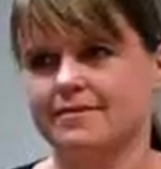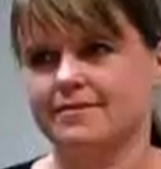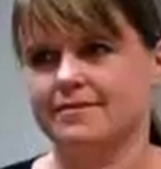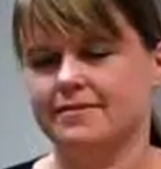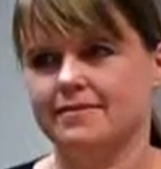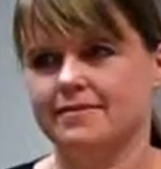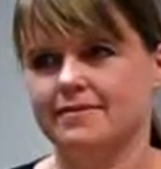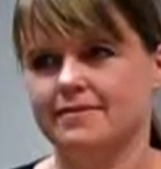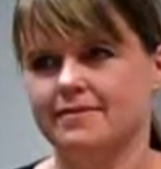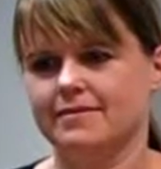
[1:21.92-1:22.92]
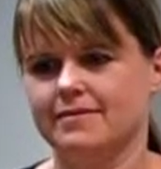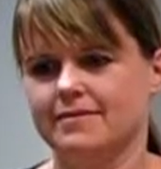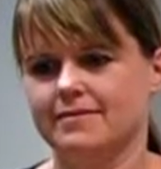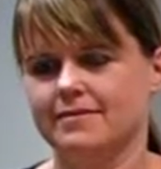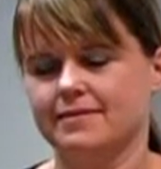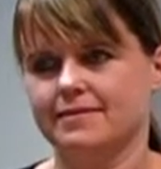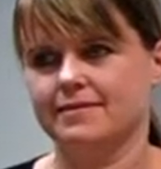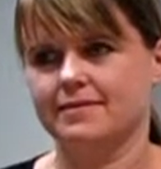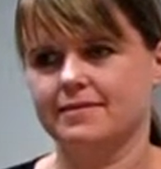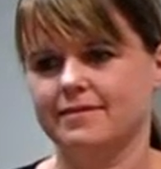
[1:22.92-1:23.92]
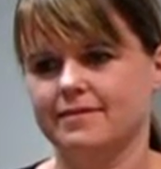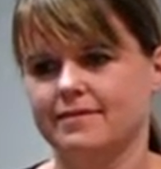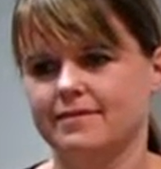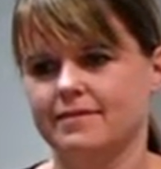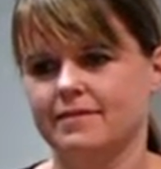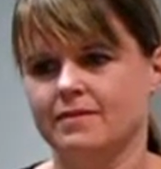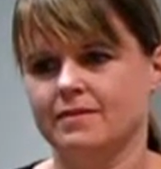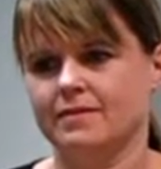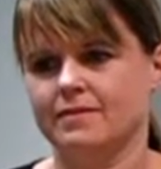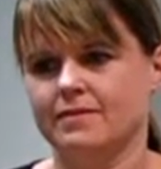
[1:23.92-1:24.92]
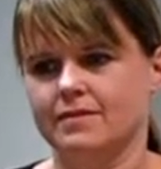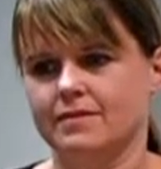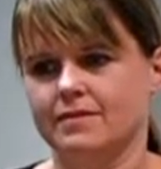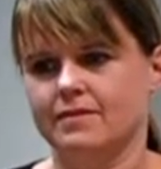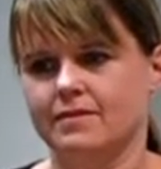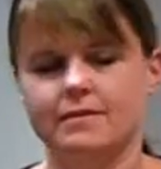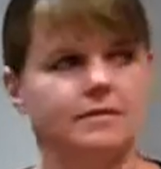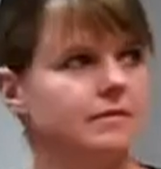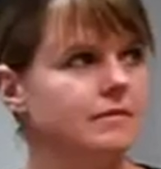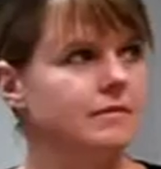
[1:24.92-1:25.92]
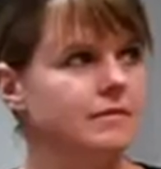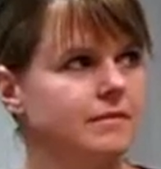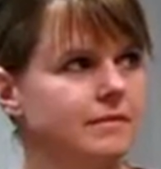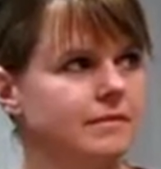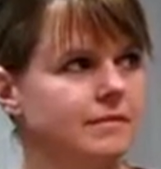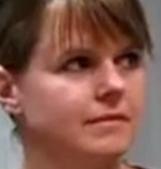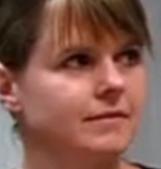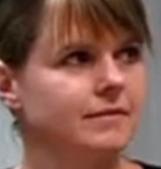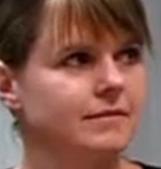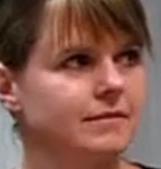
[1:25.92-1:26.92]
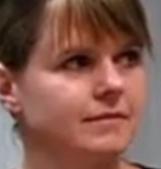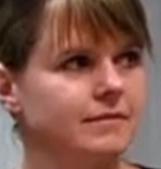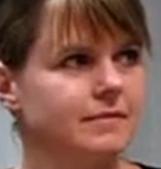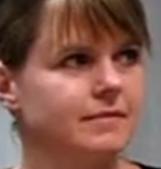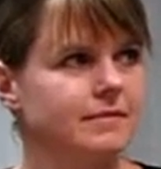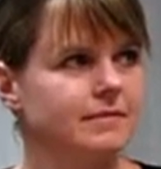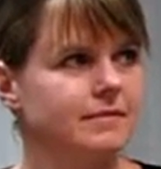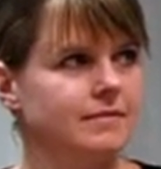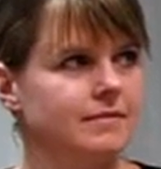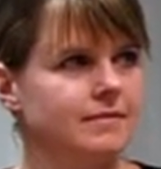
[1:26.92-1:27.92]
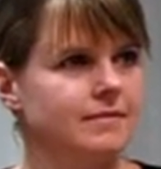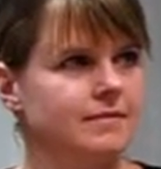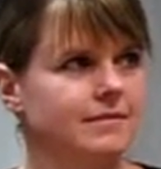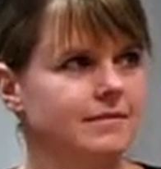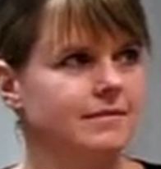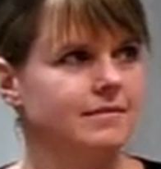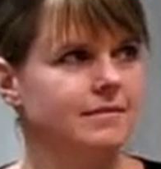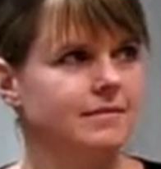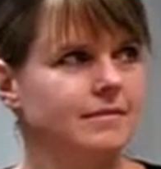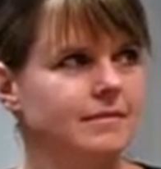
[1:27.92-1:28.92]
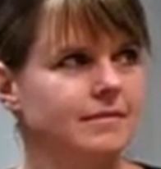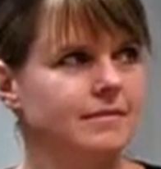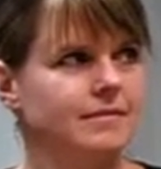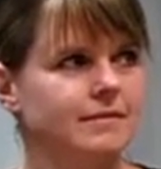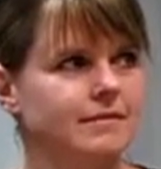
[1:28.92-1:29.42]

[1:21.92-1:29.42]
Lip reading: (silent)